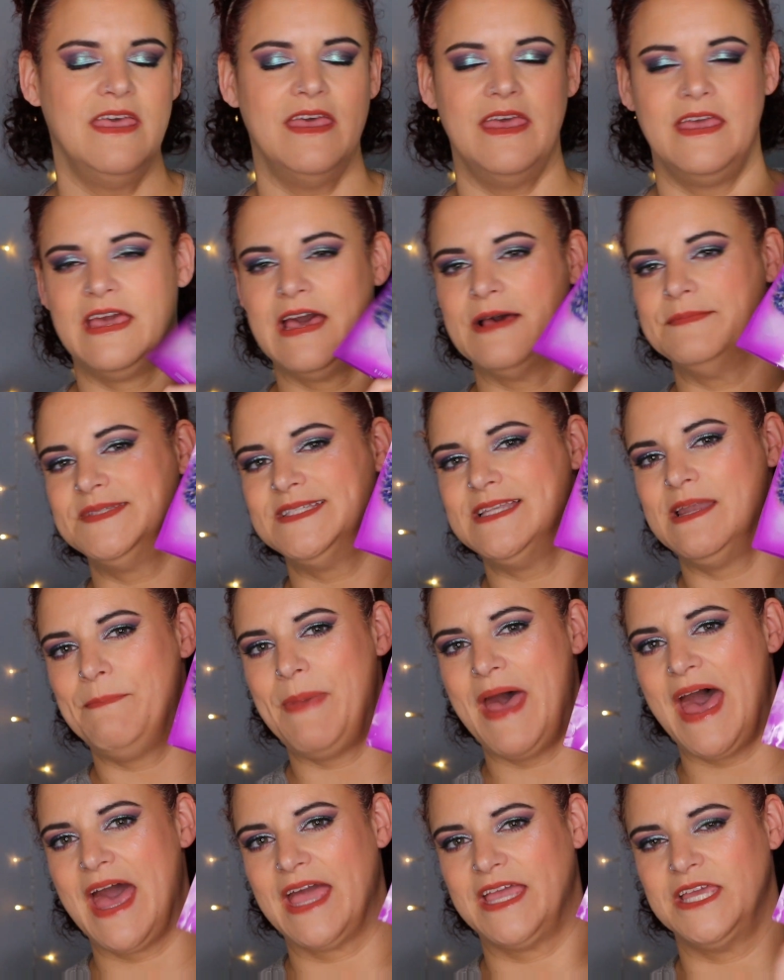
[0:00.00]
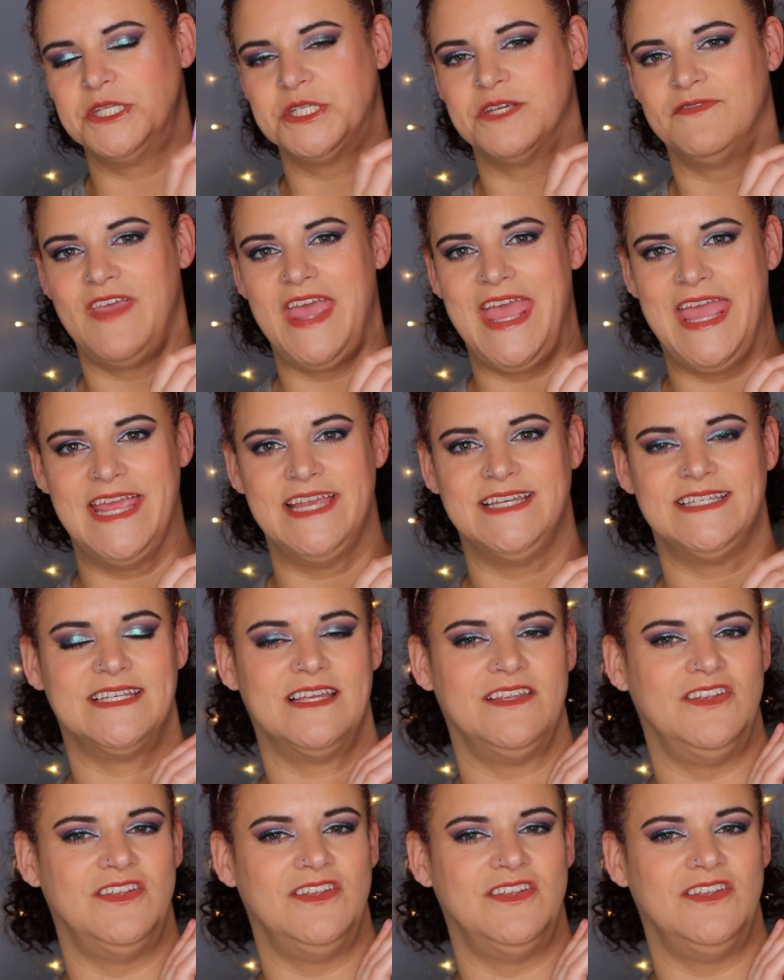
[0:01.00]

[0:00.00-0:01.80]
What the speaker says: It comes in a package of 8,